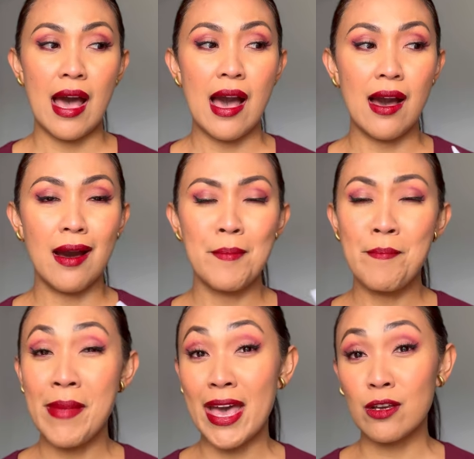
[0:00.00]
a
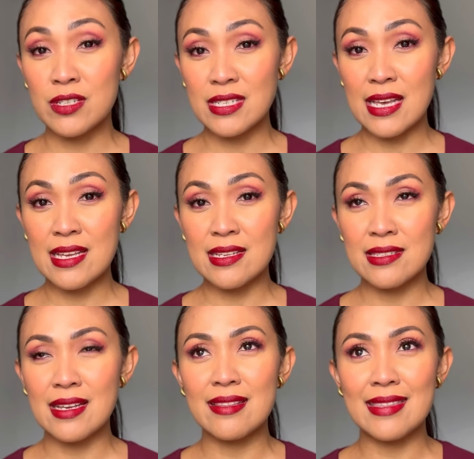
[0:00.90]
mango
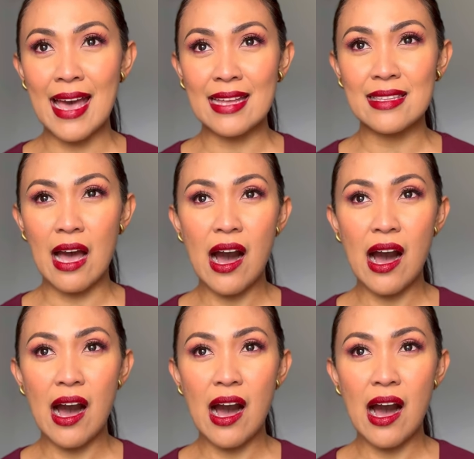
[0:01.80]
scent that